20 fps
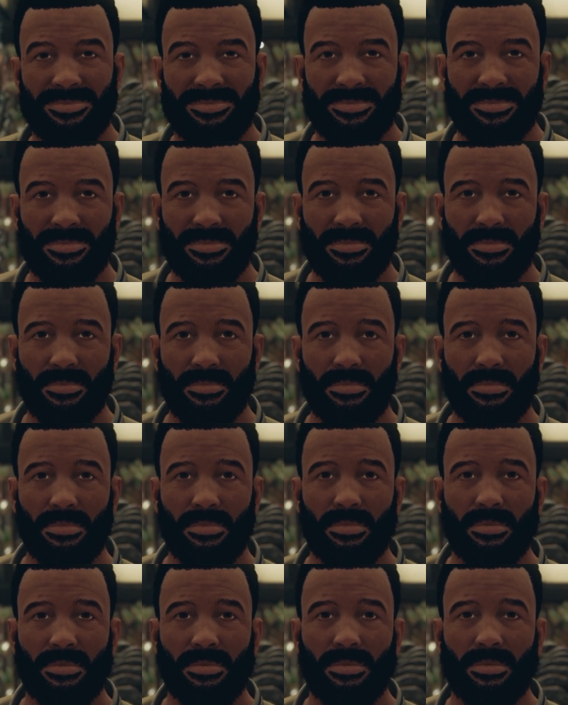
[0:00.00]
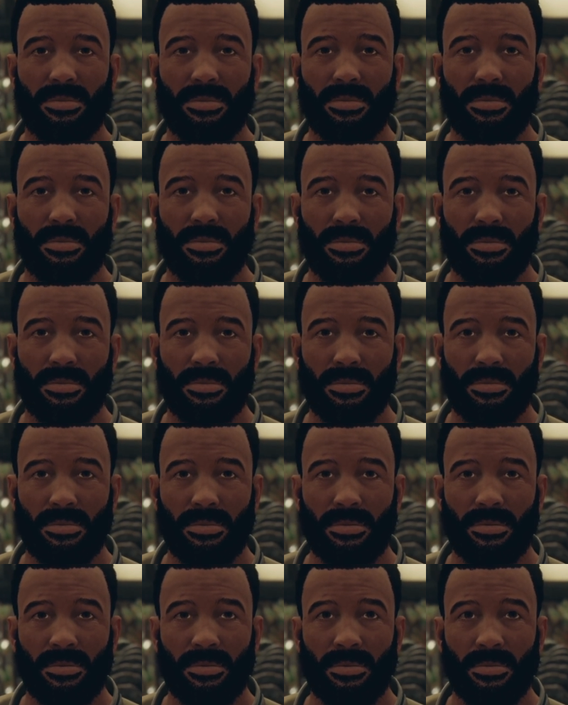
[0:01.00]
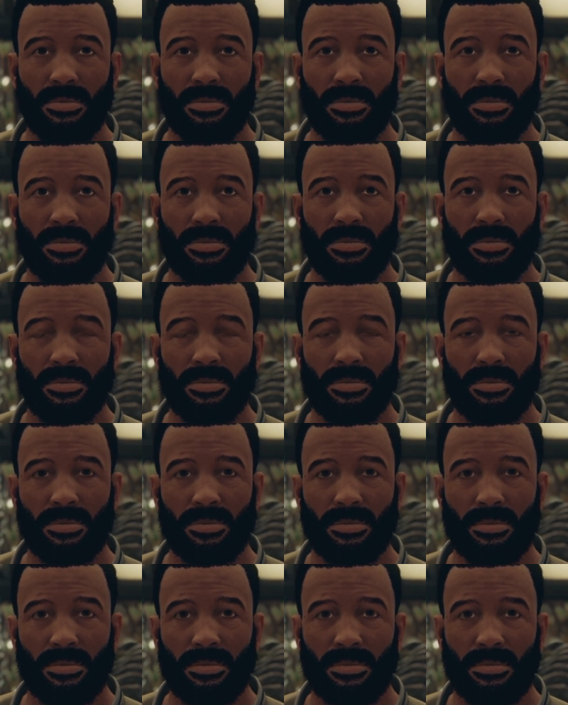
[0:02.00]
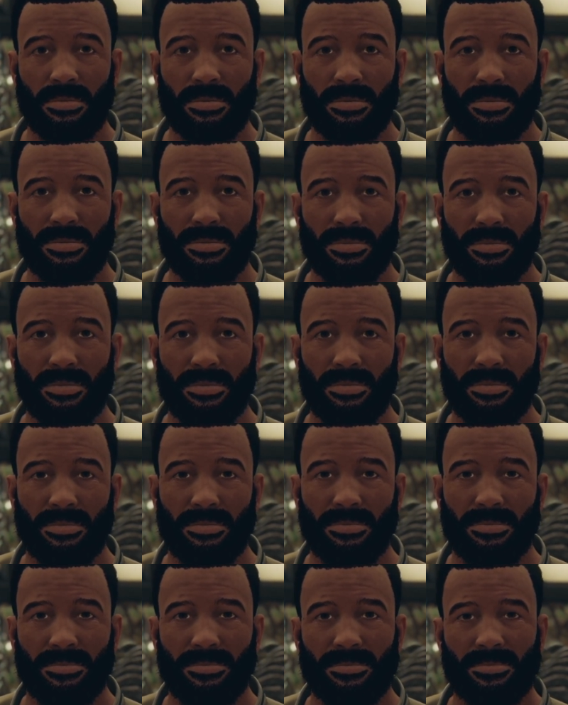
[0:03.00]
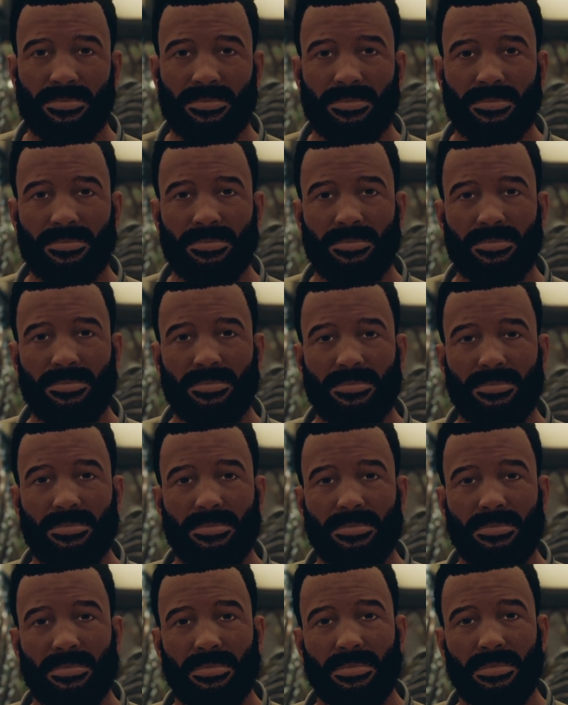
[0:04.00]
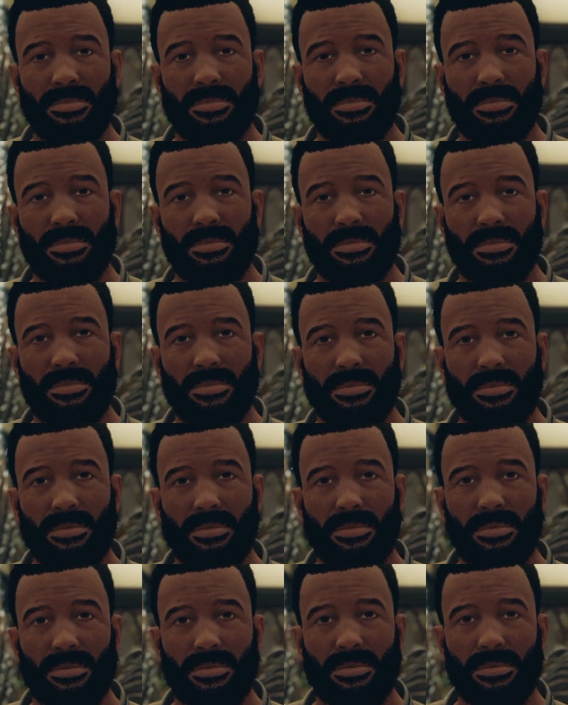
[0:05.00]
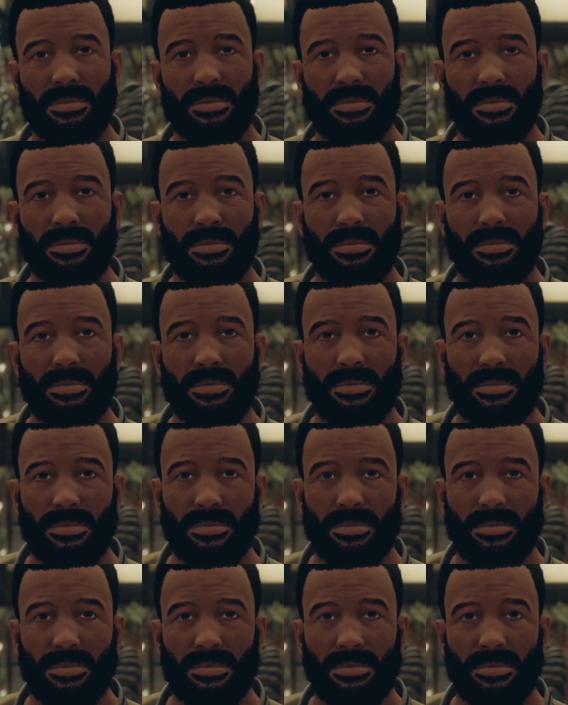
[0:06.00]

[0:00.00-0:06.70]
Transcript: Nothing is said.